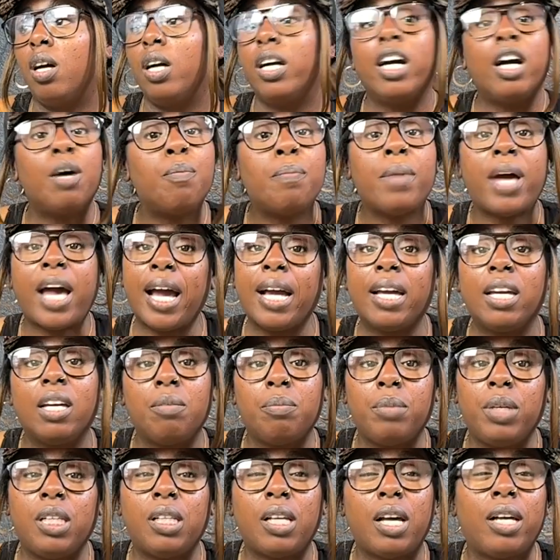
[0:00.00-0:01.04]
come back
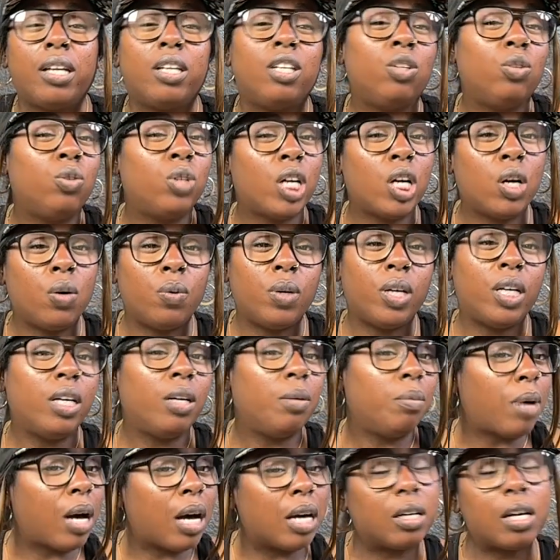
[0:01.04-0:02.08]
and be like, you know
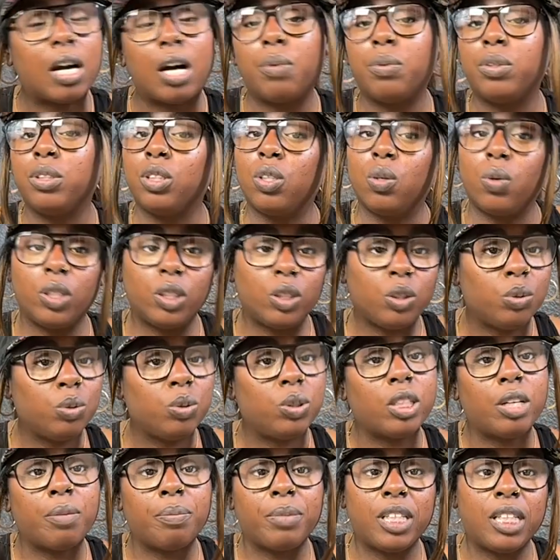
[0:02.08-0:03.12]
what, I was going through
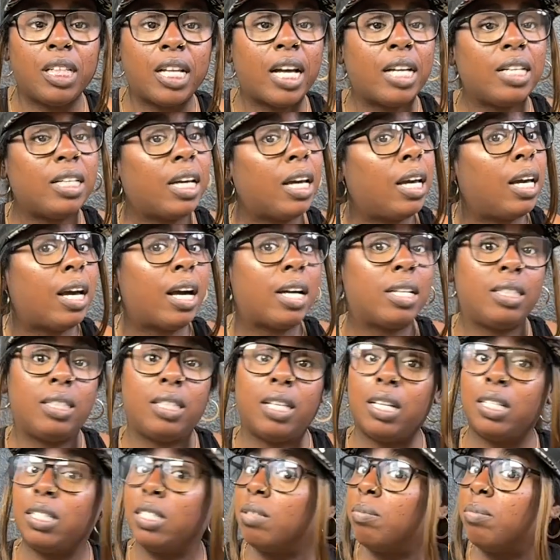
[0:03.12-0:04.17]
something that day. I
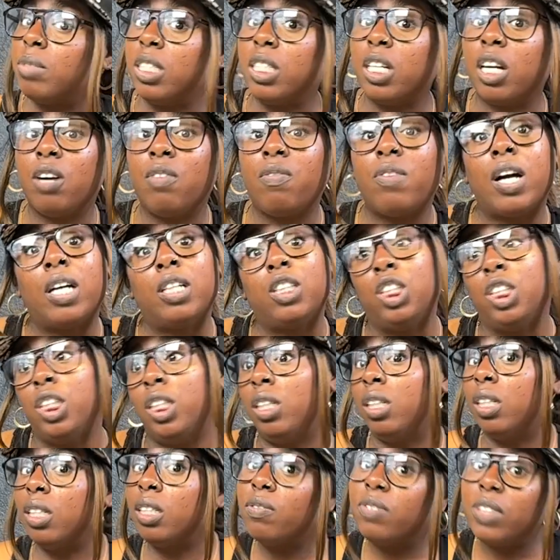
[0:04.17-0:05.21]
said some stuff I
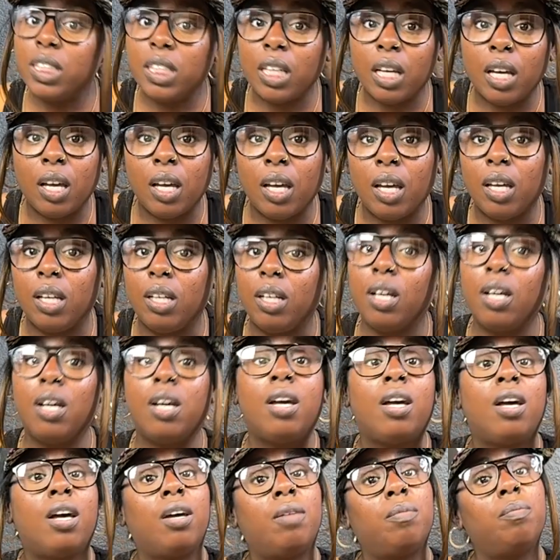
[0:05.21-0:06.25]
shouldn't have said.
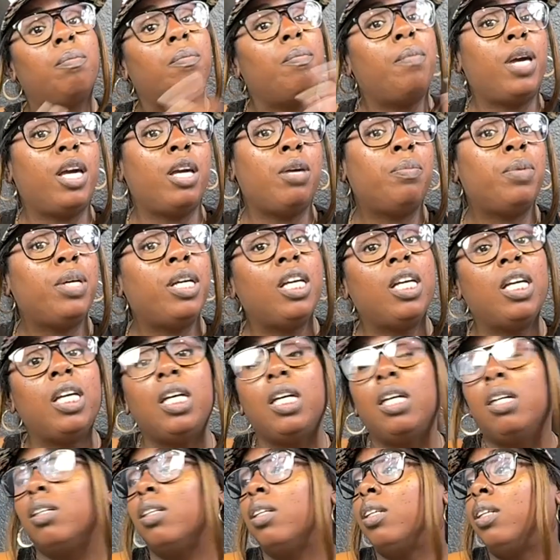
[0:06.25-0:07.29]

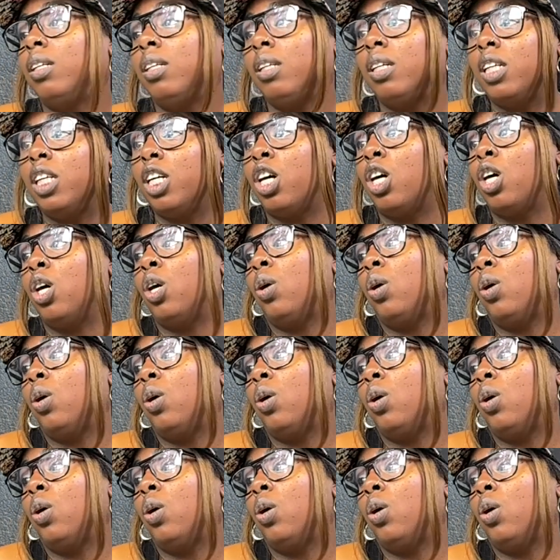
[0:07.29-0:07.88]
Maybe, you